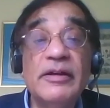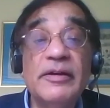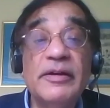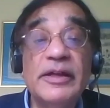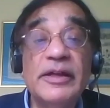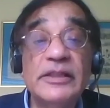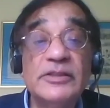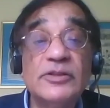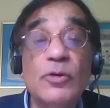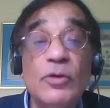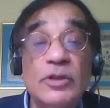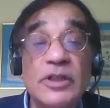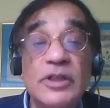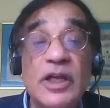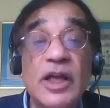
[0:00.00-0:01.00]
is
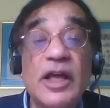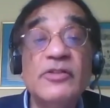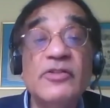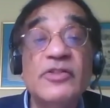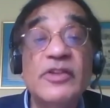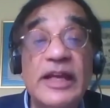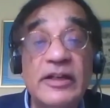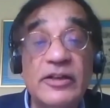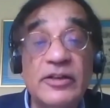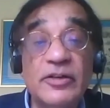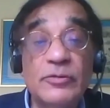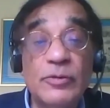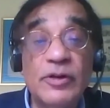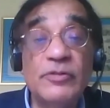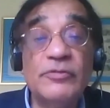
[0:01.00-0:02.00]
called
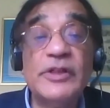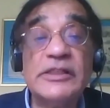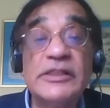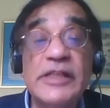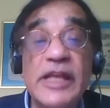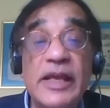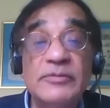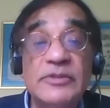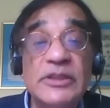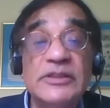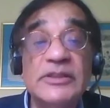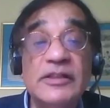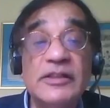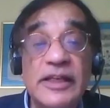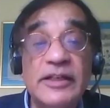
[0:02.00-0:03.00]
zikr. One of its names
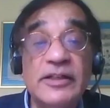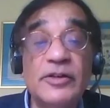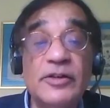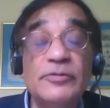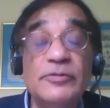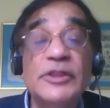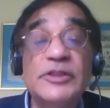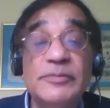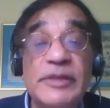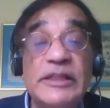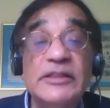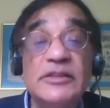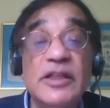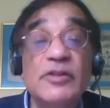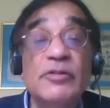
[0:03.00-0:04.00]
is a dhikr, which
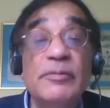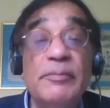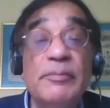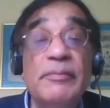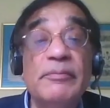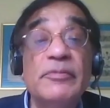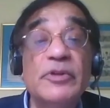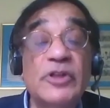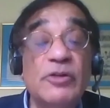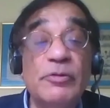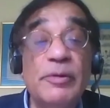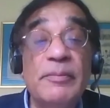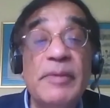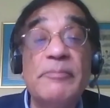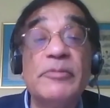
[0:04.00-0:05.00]
means the
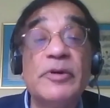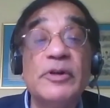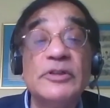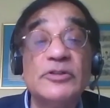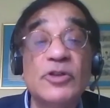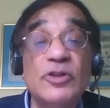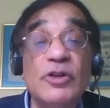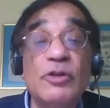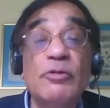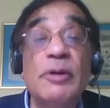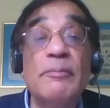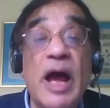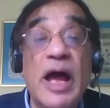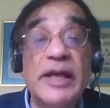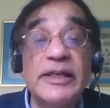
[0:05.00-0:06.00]
remembrance or the
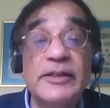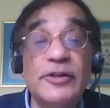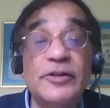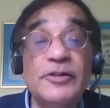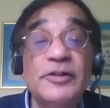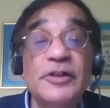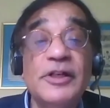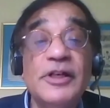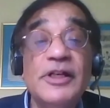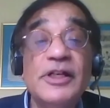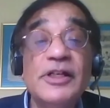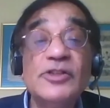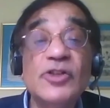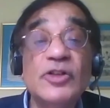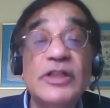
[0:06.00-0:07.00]
reminder,
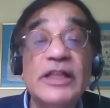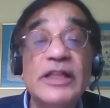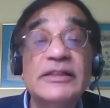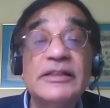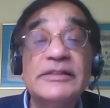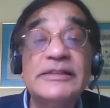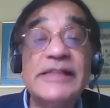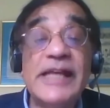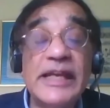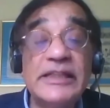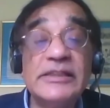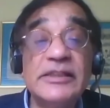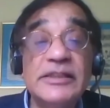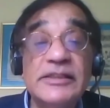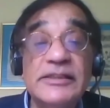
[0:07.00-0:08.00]
so that the
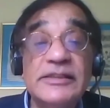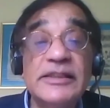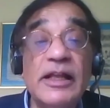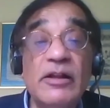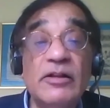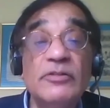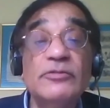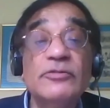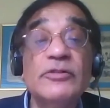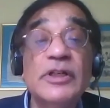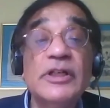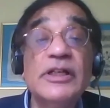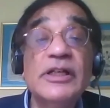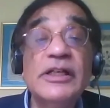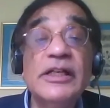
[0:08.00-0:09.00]
text itself
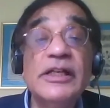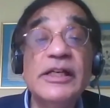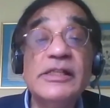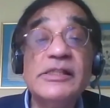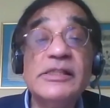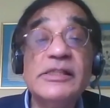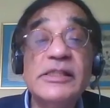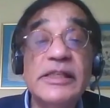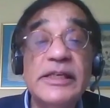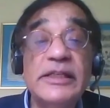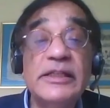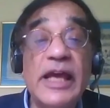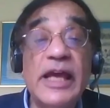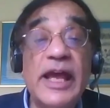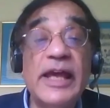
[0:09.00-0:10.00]
is
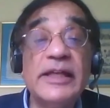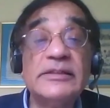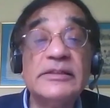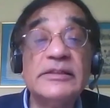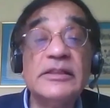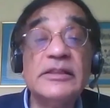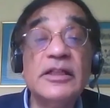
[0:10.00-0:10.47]
seen as